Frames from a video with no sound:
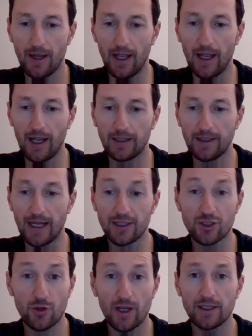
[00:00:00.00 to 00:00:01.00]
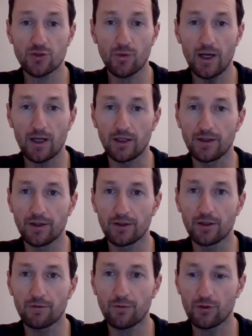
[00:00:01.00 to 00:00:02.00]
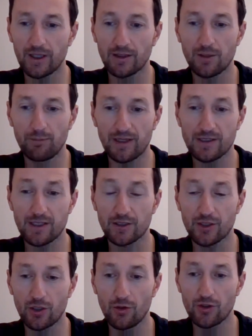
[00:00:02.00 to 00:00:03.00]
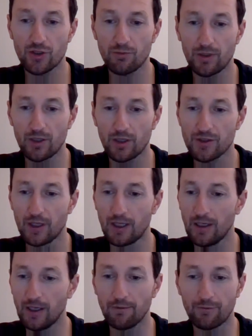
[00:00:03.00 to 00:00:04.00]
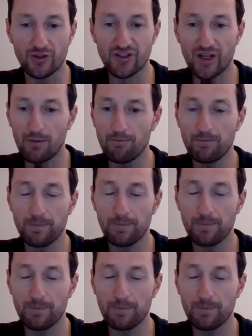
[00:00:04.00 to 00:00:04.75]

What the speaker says: and trade as well, and therefore get the best execution, because if for some